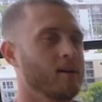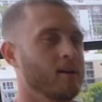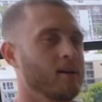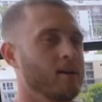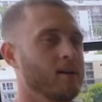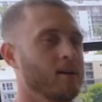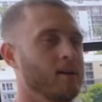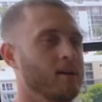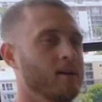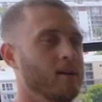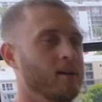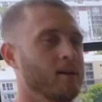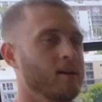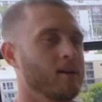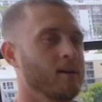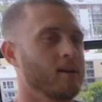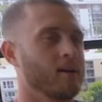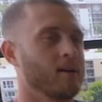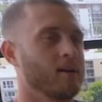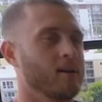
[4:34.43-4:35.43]

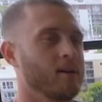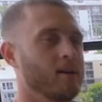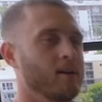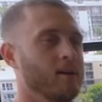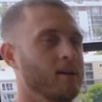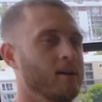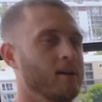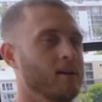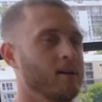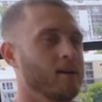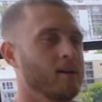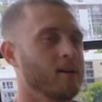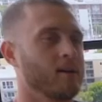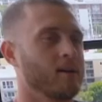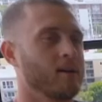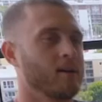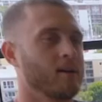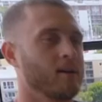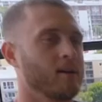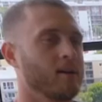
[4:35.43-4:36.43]

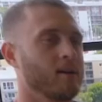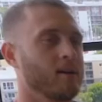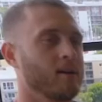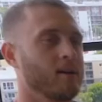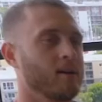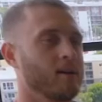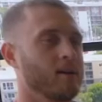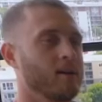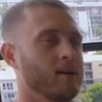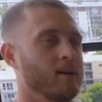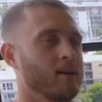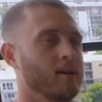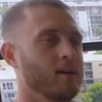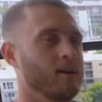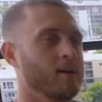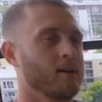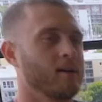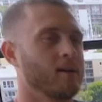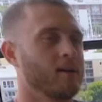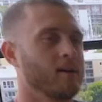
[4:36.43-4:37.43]

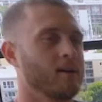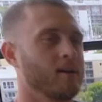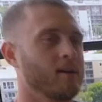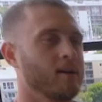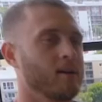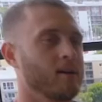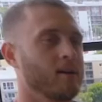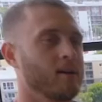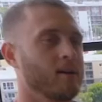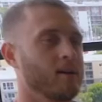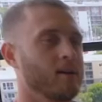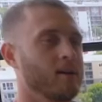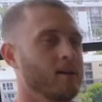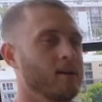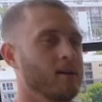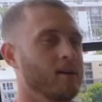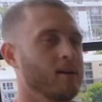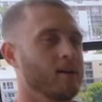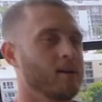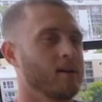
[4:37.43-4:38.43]

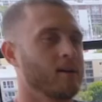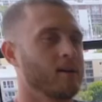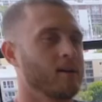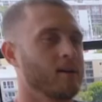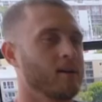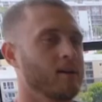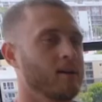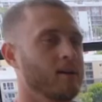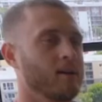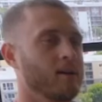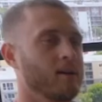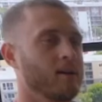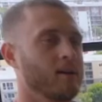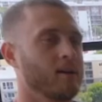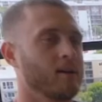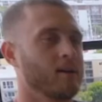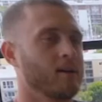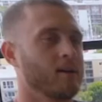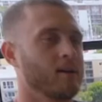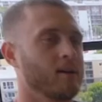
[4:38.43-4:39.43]

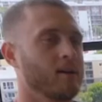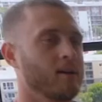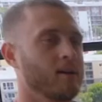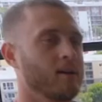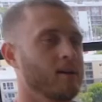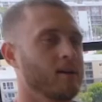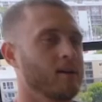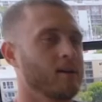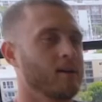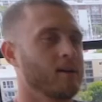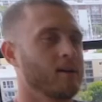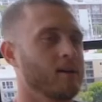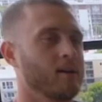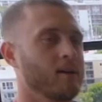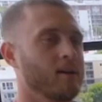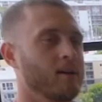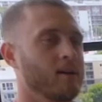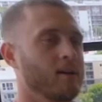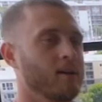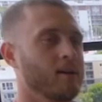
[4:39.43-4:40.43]

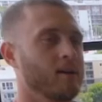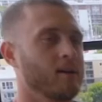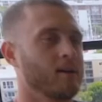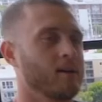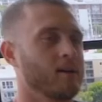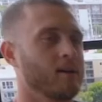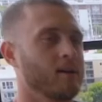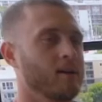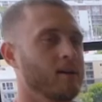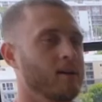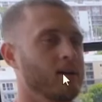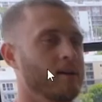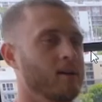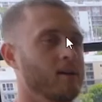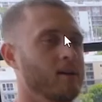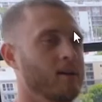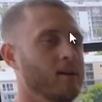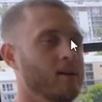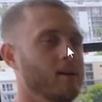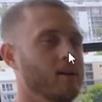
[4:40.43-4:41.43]

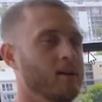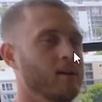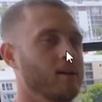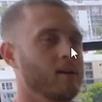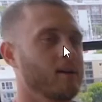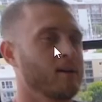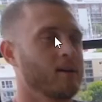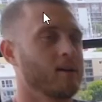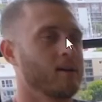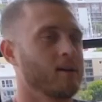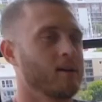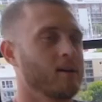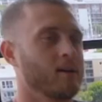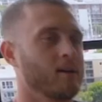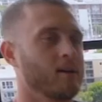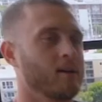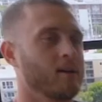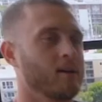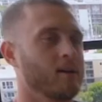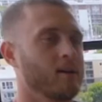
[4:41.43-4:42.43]
No words are spoken by the person on screen.